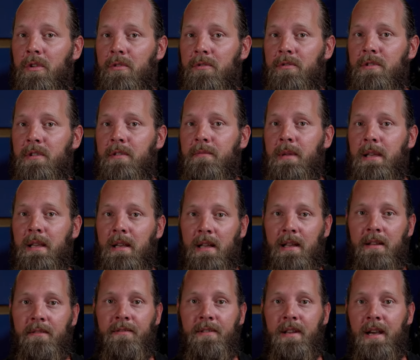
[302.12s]
use the
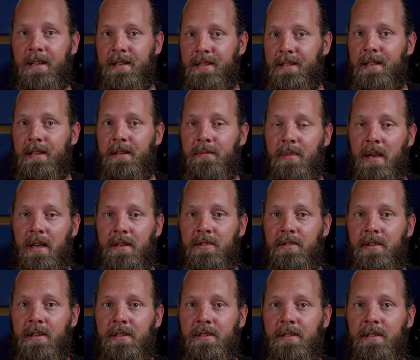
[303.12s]
BLF19
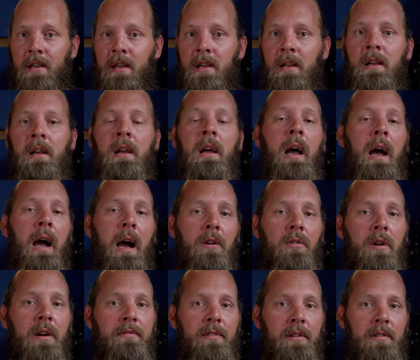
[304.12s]
batteries.
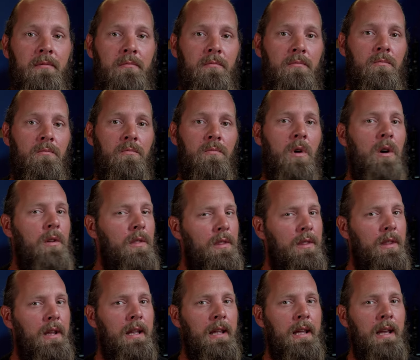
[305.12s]
However, one
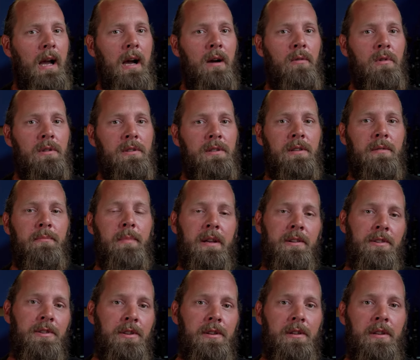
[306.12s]
thing I want to
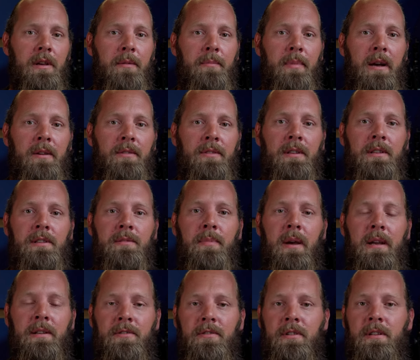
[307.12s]
mention about these
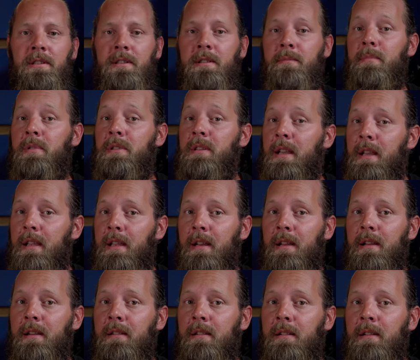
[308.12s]
batteries in
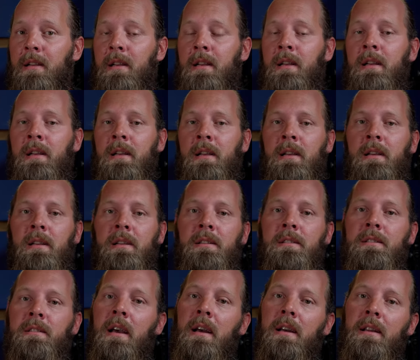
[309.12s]
particular
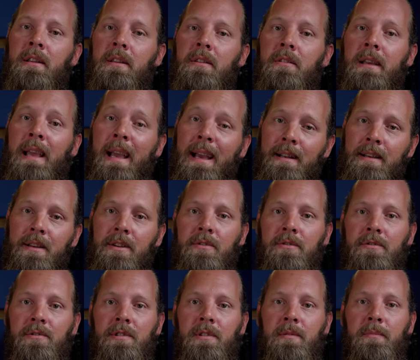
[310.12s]
is that you can
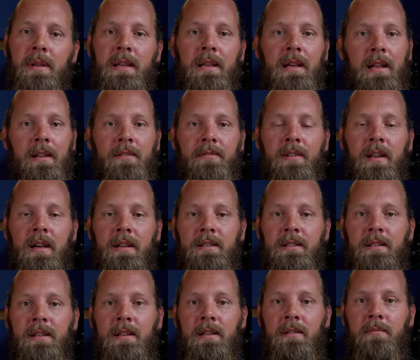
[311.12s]
use the
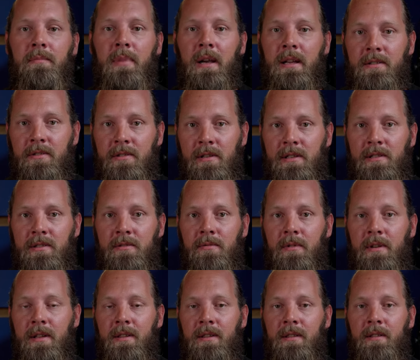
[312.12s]
BLF19 batteries
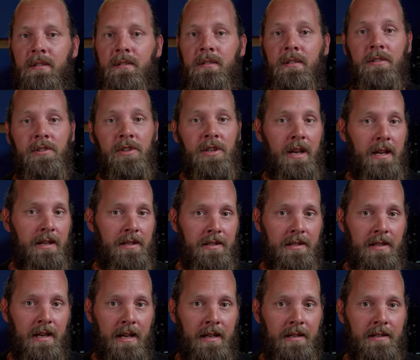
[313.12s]
with the
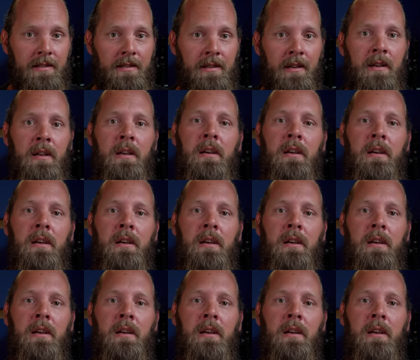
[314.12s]
GH6,